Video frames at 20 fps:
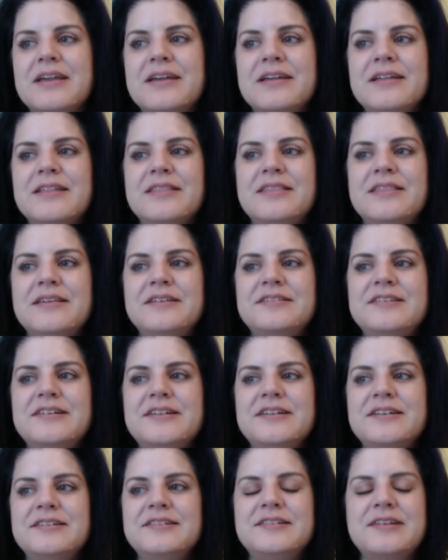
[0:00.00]
This
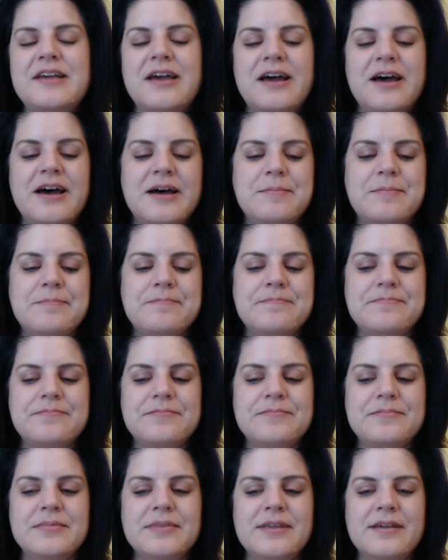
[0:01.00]
is
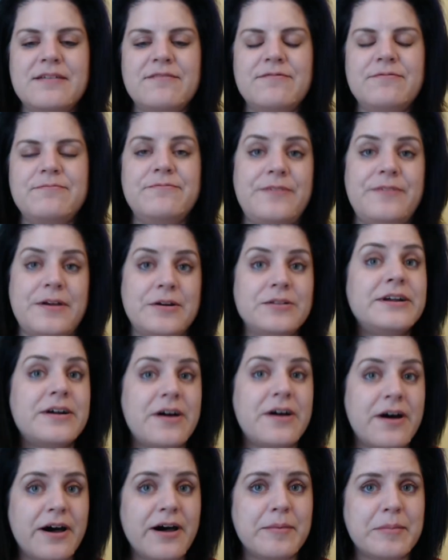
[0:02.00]
fairly
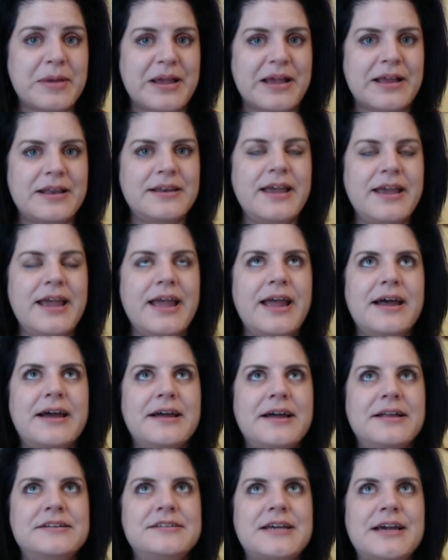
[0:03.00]
common,
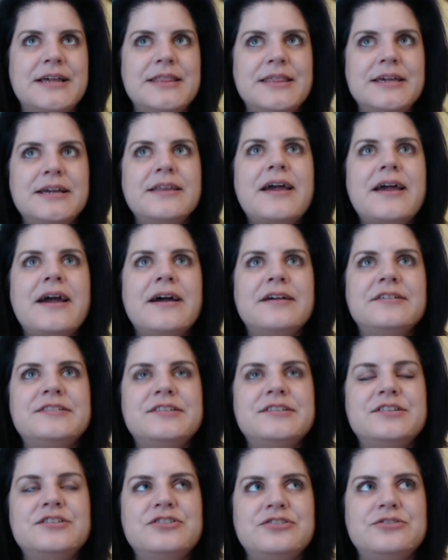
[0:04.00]
and I think it
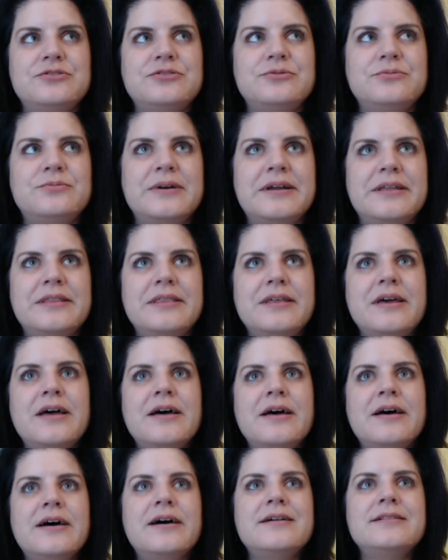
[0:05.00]
has to do with
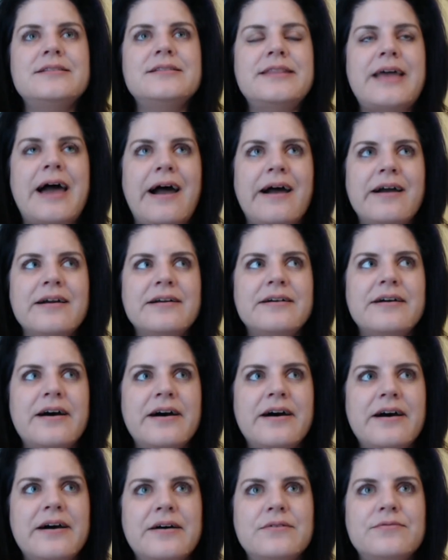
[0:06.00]
a lack
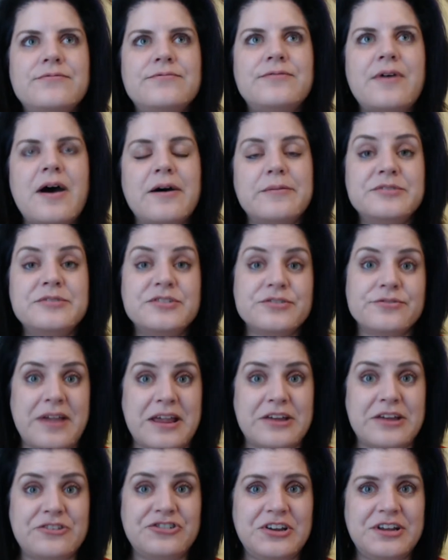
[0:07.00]
of
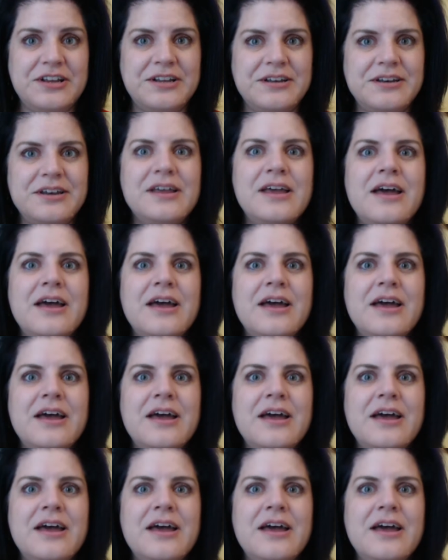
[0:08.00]
observation,